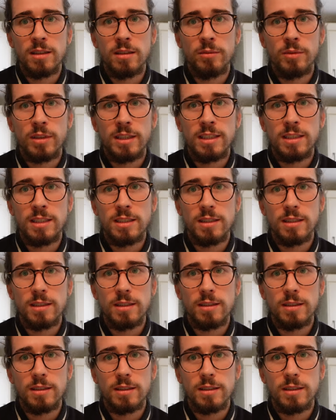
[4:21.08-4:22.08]
that they released,
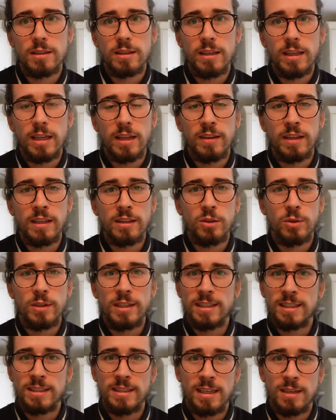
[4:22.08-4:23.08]
I think they only
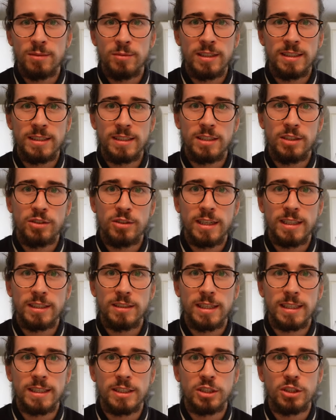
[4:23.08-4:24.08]
did that really to try and
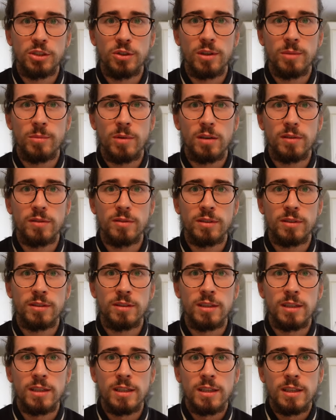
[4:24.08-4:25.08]
like show them off, and
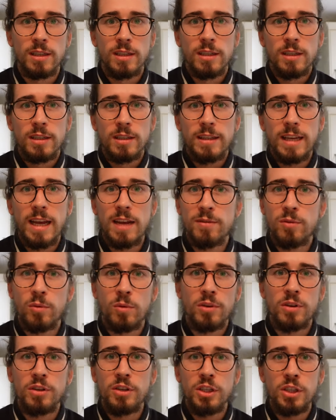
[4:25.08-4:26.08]

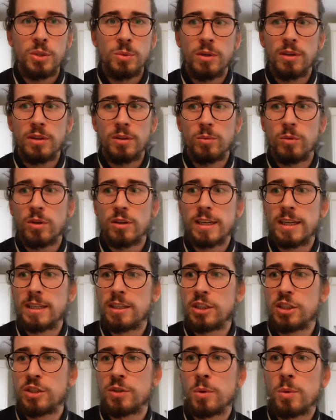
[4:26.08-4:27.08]
everyone knew that what kind
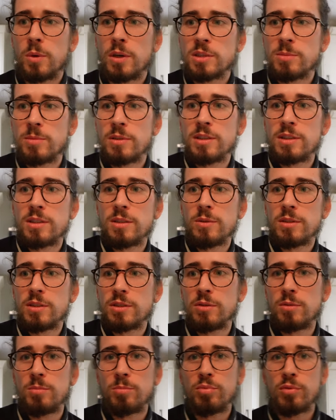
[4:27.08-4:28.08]
of shoe it was because they were
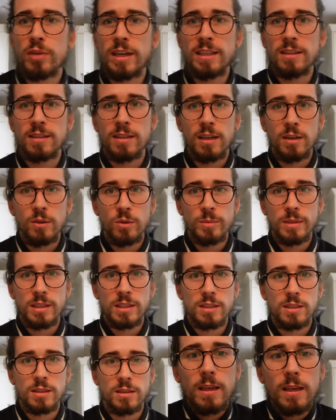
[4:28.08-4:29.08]
so bright and
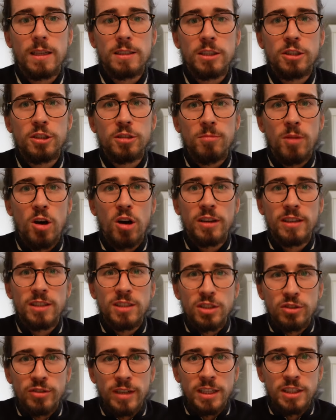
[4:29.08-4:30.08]
luminous. It's a good marketing
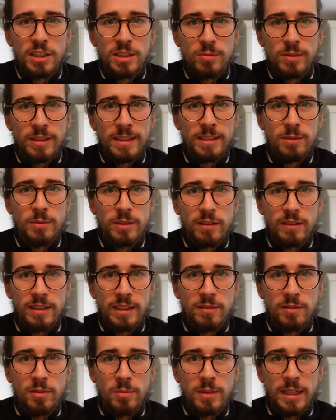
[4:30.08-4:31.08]
strategy, really, when you
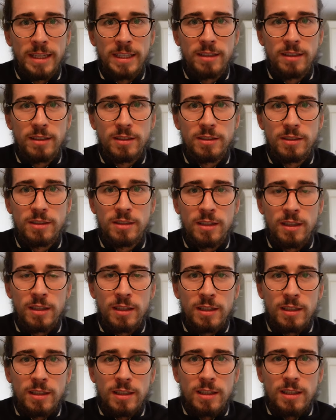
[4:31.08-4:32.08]
think from Nike, because
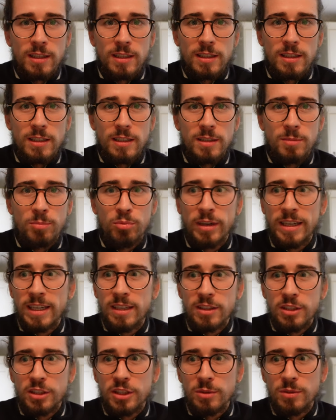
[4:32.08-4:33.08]
the brighter
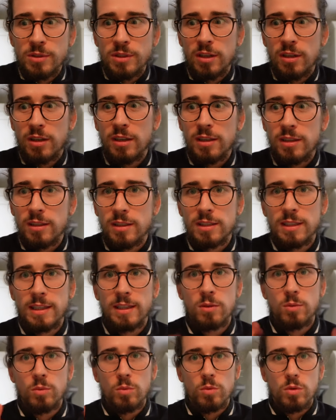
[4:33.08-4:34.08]
the shoes are, it's
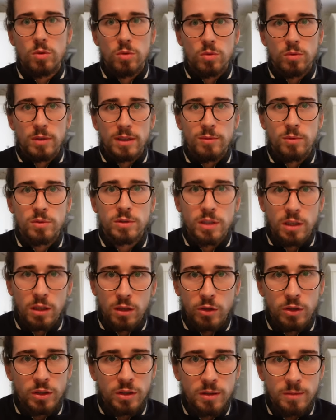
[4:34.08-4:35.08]
like, oh, everyone's going to
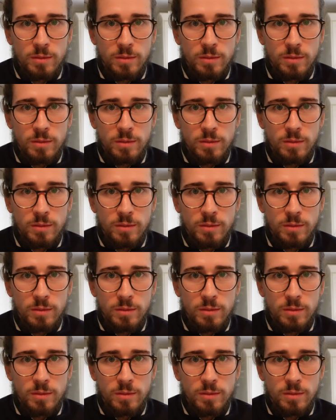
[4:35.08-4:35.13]
look at